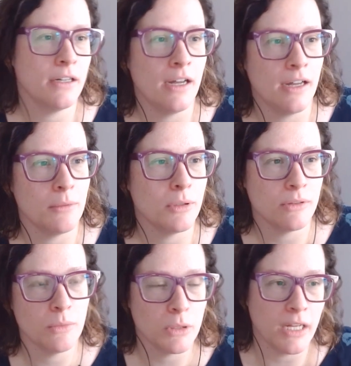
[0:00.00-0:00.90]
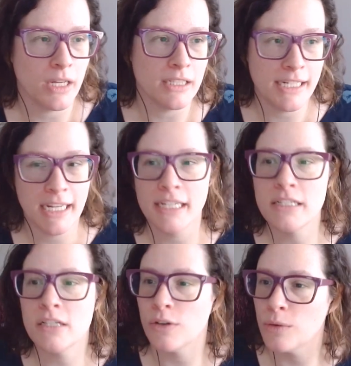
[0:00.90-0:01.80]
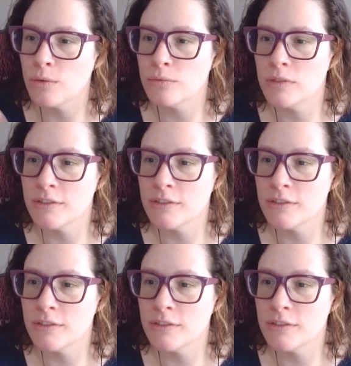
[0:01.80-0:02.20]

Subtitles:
We're leaning into